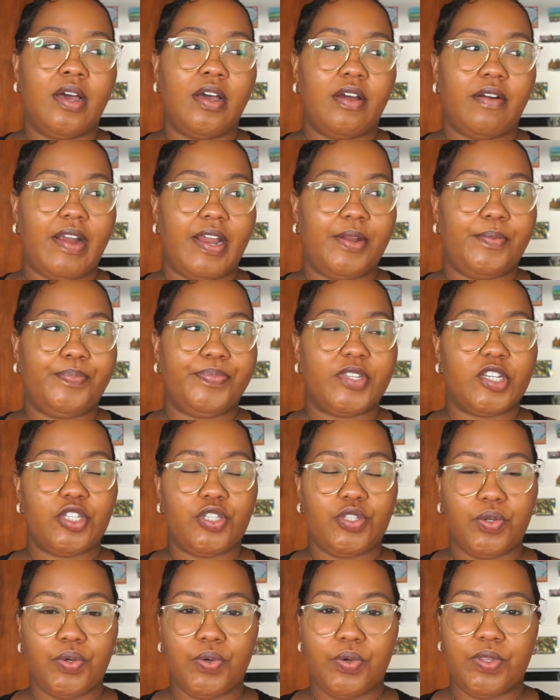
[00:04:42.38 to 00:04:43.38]
Right,
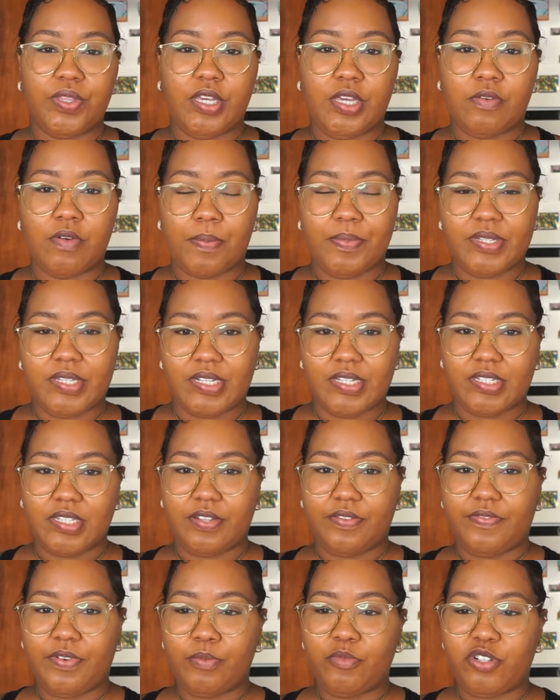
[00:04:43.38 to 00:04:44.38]
so the
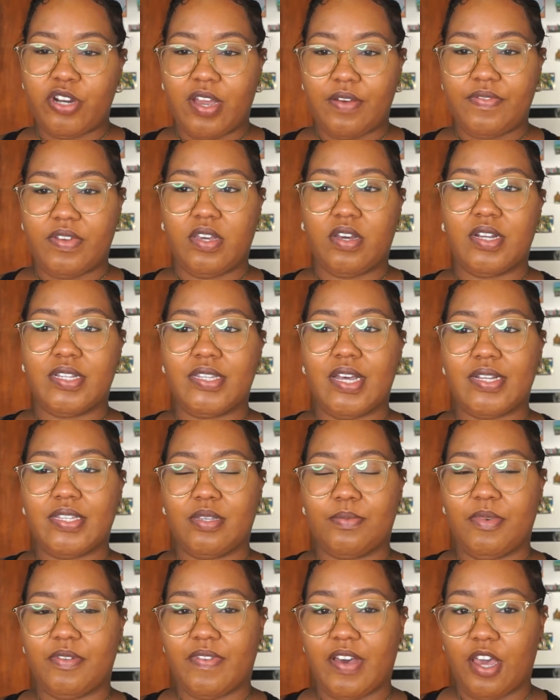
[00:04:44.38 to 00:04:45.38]
representative from Travi
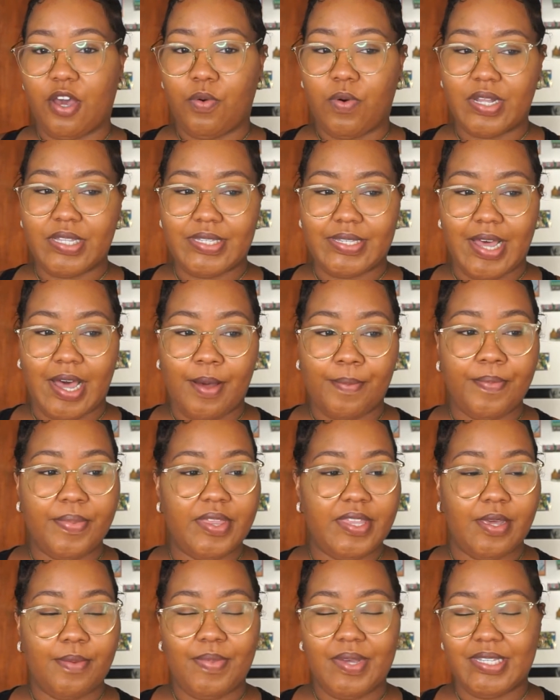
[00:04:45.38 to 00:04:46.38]
contacted me via WhatsApp.
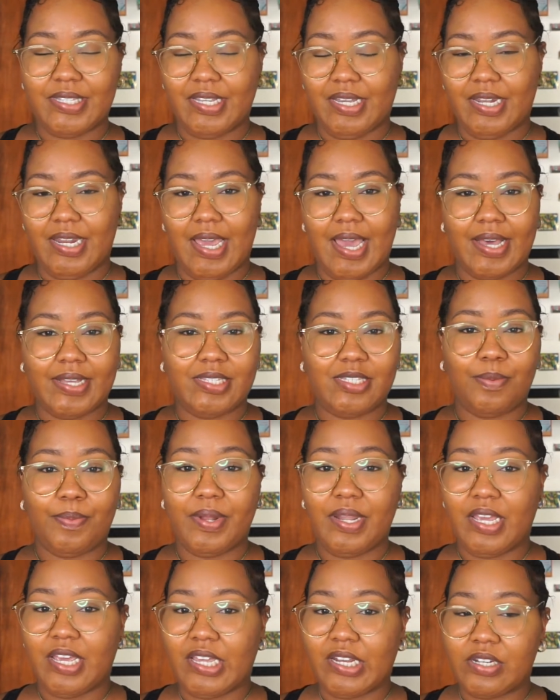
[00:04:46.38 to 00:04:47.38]
They basically
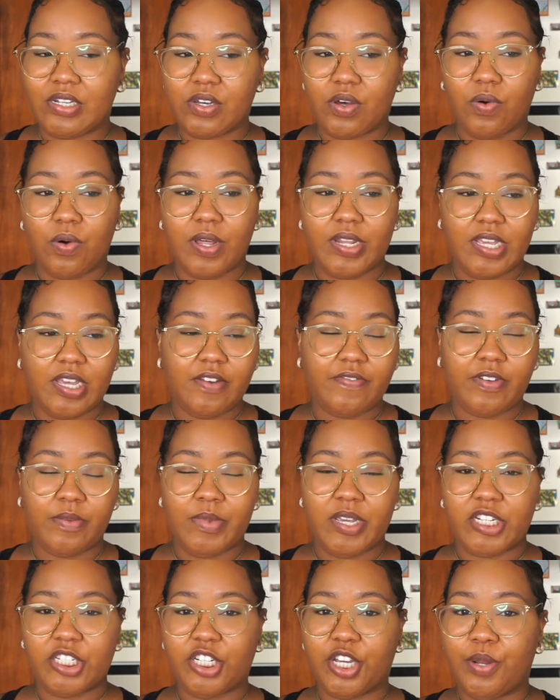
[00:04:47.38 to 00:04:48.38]
explained all the
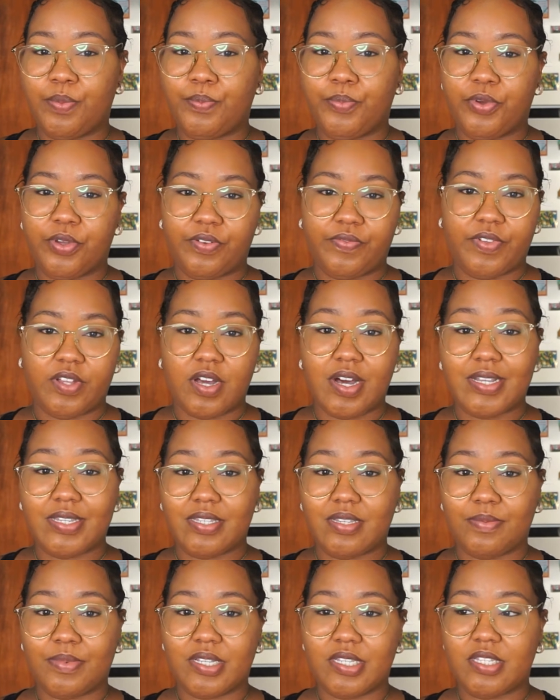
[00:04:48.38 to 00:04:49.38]
information, beautiful
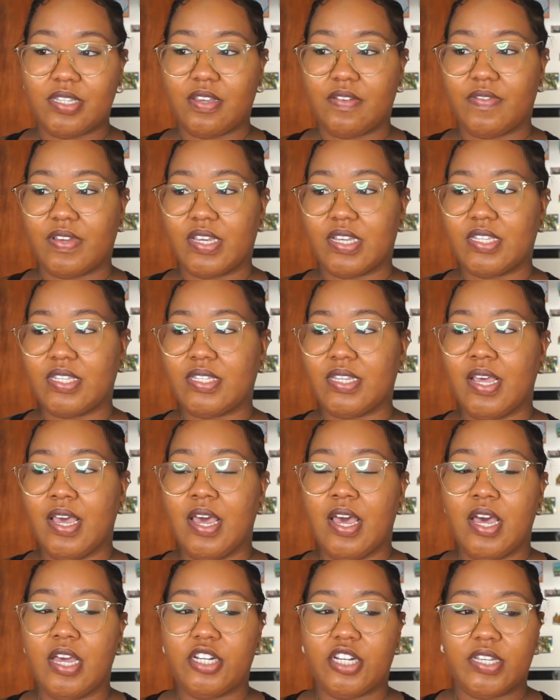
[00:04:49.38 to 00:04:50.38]
customer service,
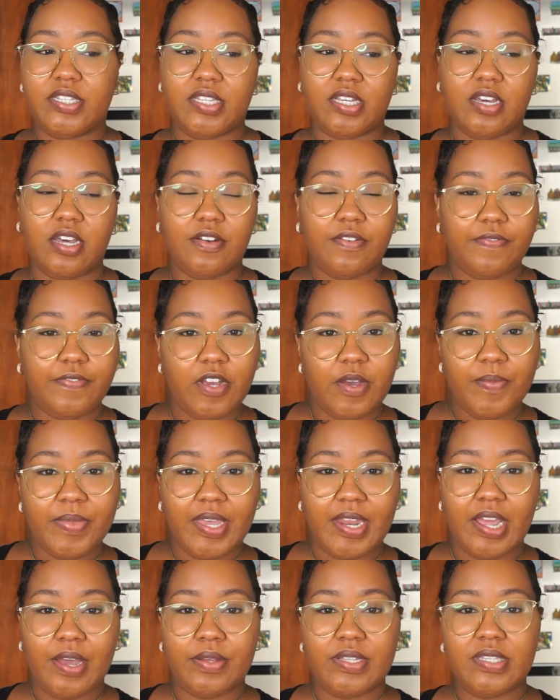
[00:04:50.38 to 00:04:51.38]
just to confirm that
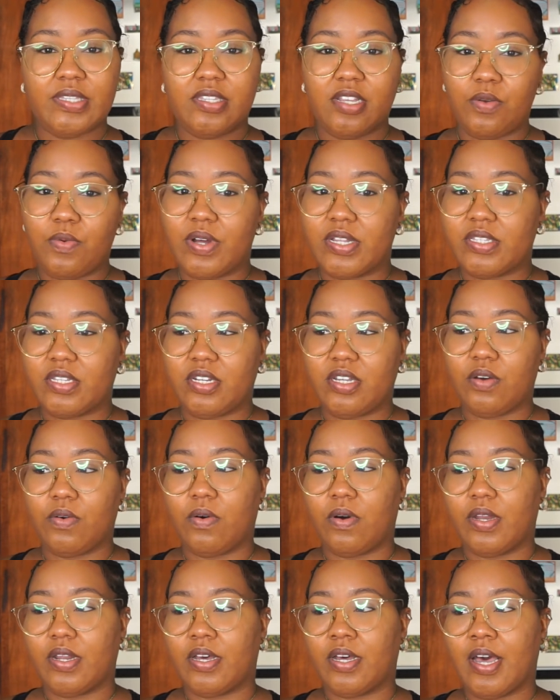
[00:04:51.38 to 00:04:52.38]
I still wanted the
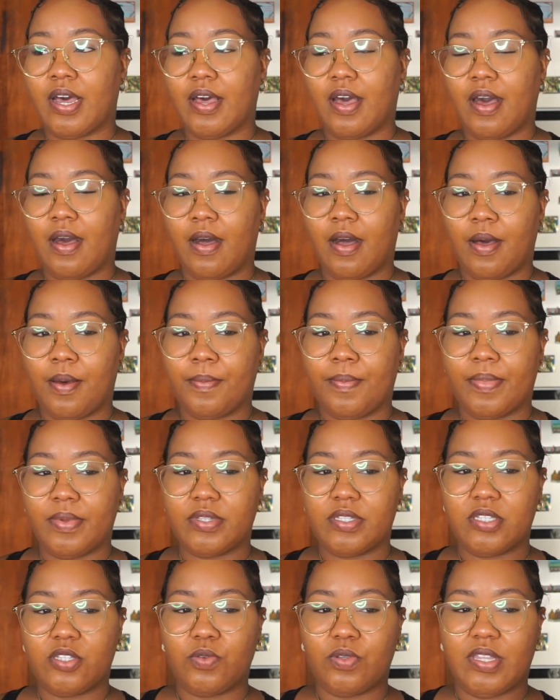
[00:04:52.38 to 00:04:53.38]
order,
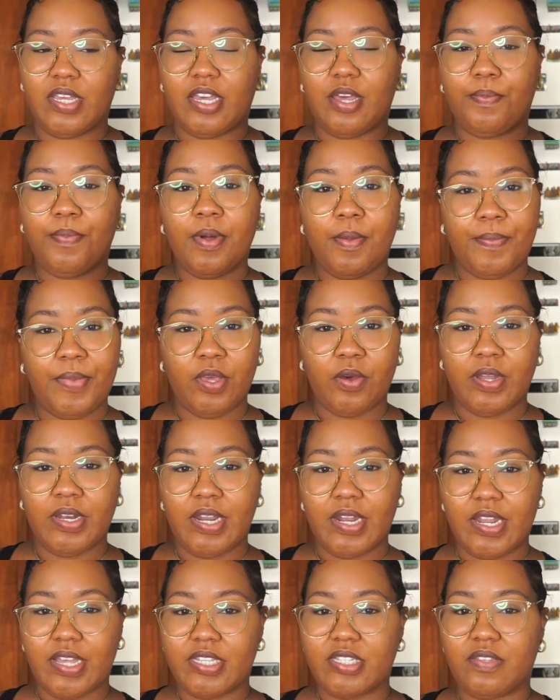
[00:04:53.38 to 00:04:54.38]
so they could put me on the
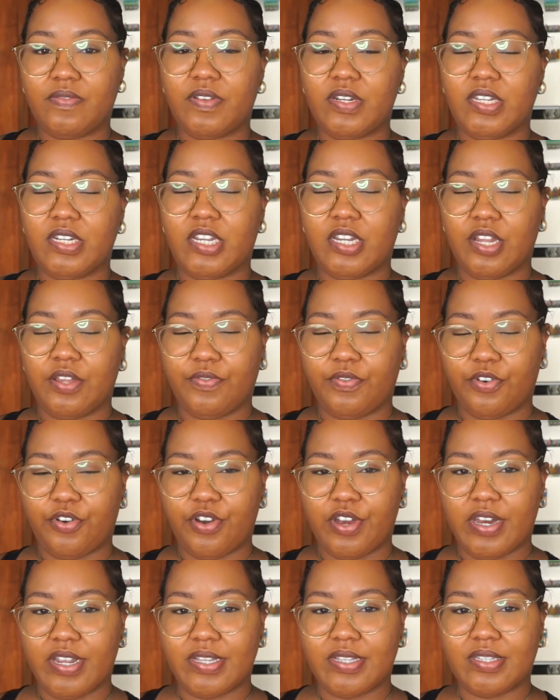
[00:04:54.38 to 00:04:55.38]
list for the
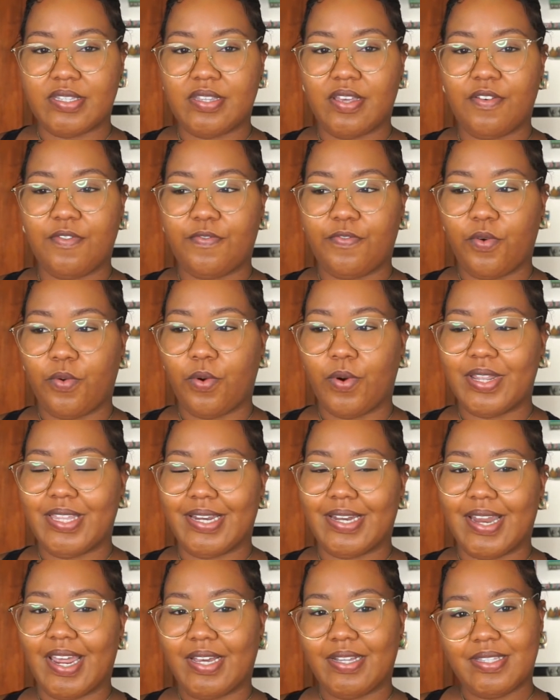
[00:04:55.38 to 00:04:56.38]
deliveries for the
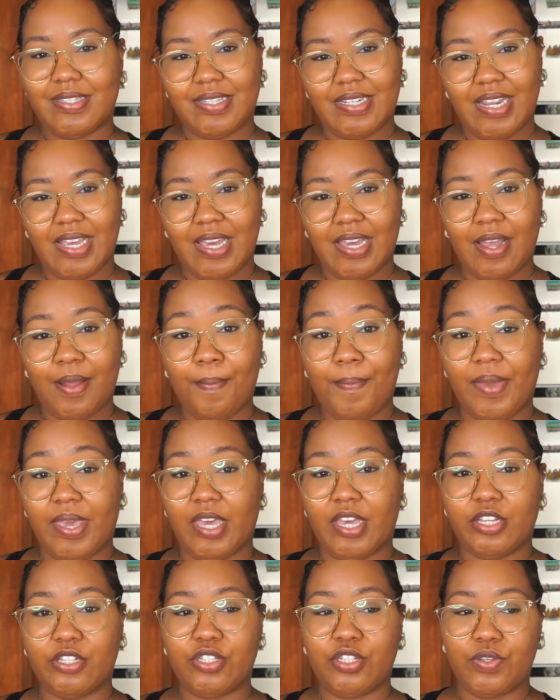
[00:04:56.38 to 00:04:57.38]
next day,
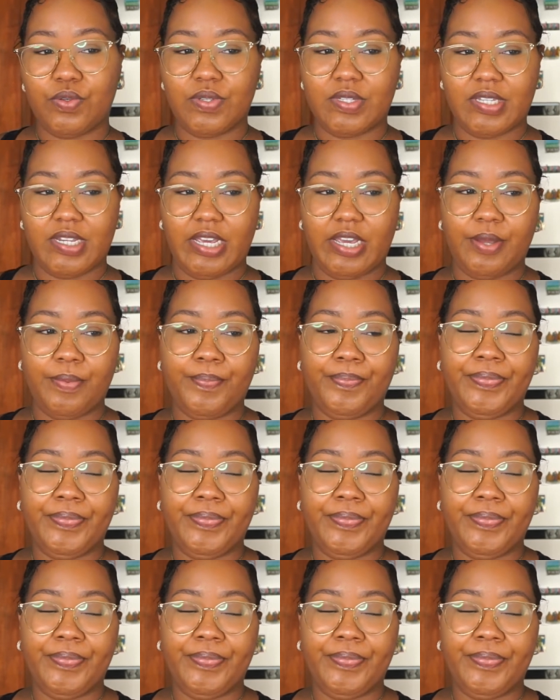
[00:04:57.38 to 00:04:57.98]
being Tuesday.